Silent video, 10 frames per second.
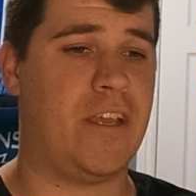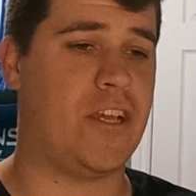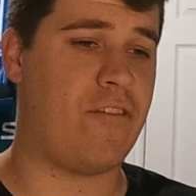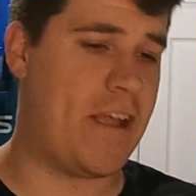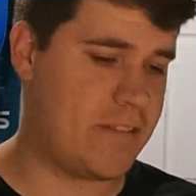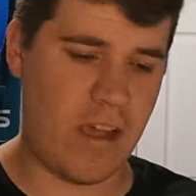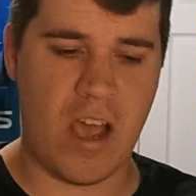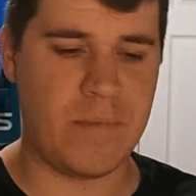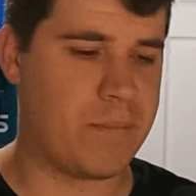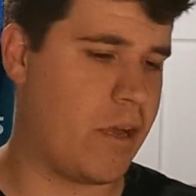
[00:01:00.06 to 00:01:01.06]
a great
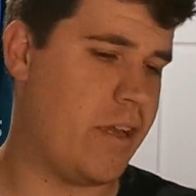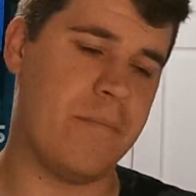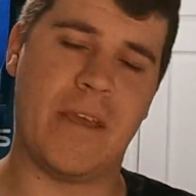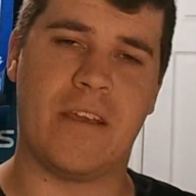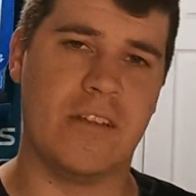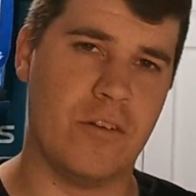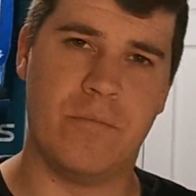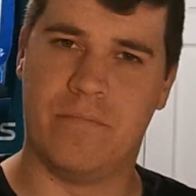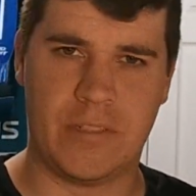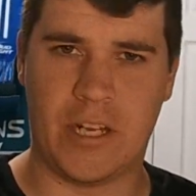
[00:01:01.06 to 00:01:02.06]
time. I'm probably gonna make a little,
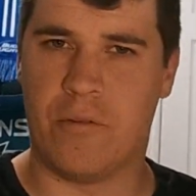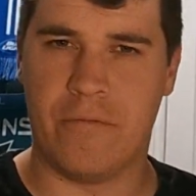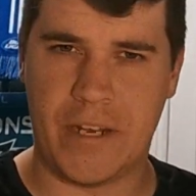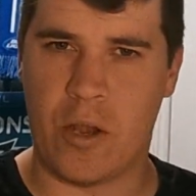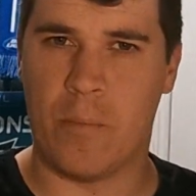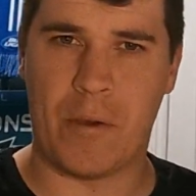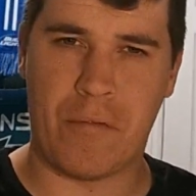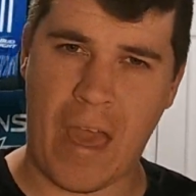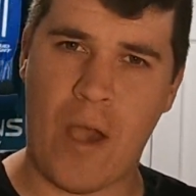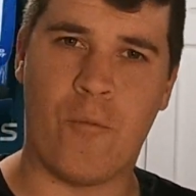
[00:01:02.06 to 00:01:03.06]
video about
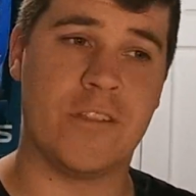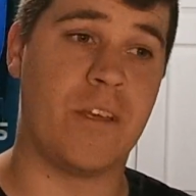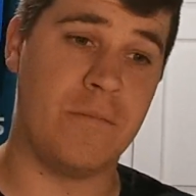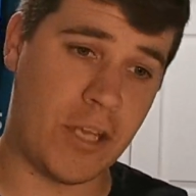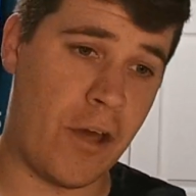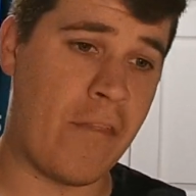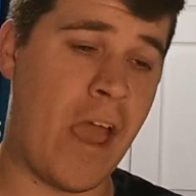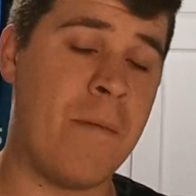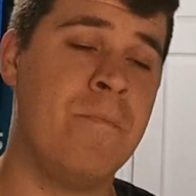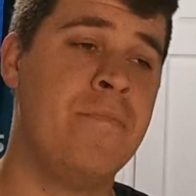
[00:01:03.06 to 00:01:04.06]
that once I'm done
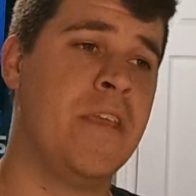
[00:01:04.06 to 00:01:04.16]
that.